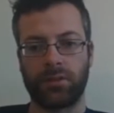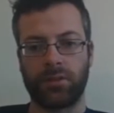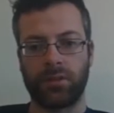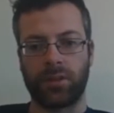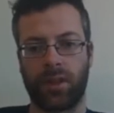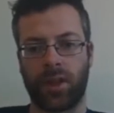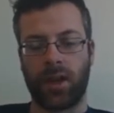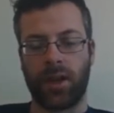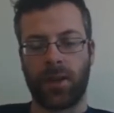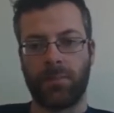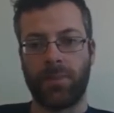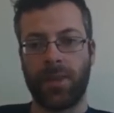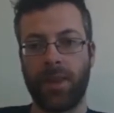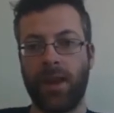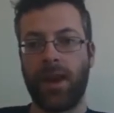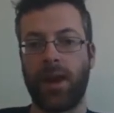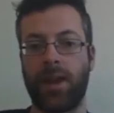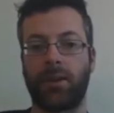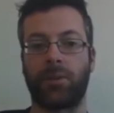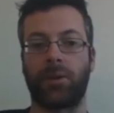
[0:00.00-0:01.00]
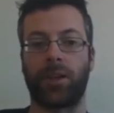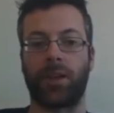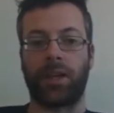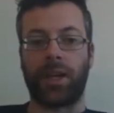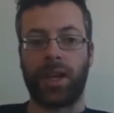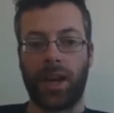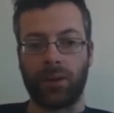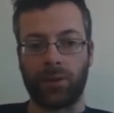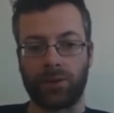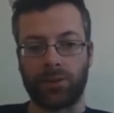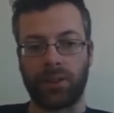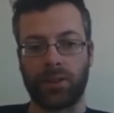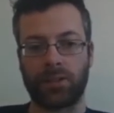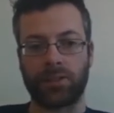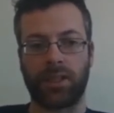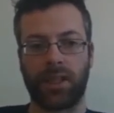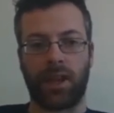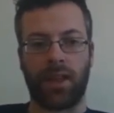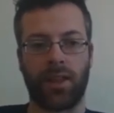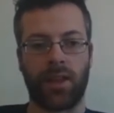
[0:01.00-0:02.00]
Okay, and I'm going to count on
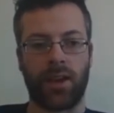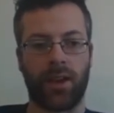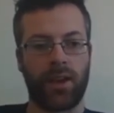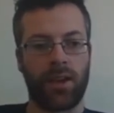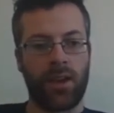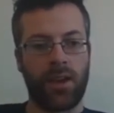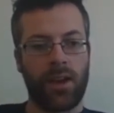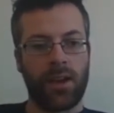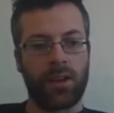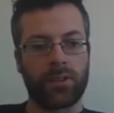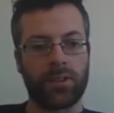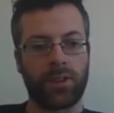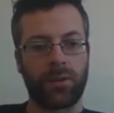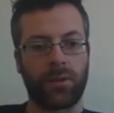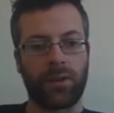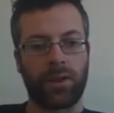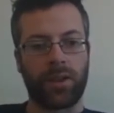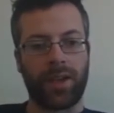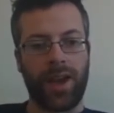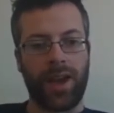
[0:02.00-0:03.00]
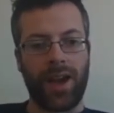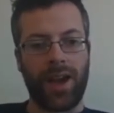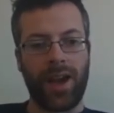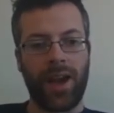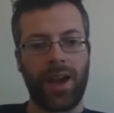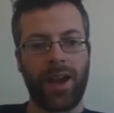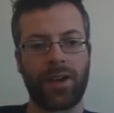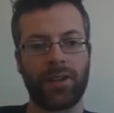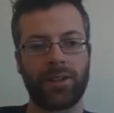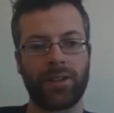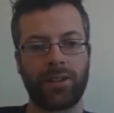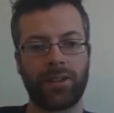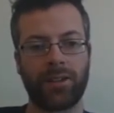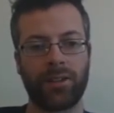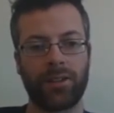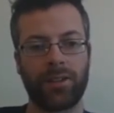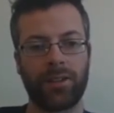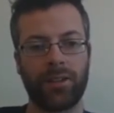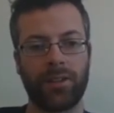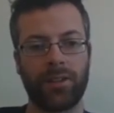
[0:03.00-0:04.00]
to get there. So I'm going to add
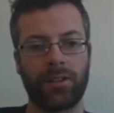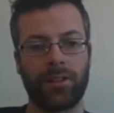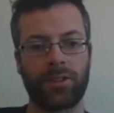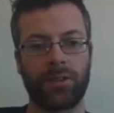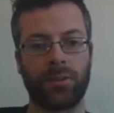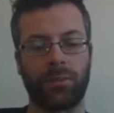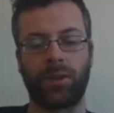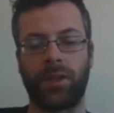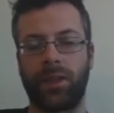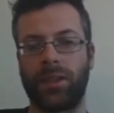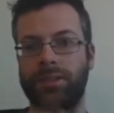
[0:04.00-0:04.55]
something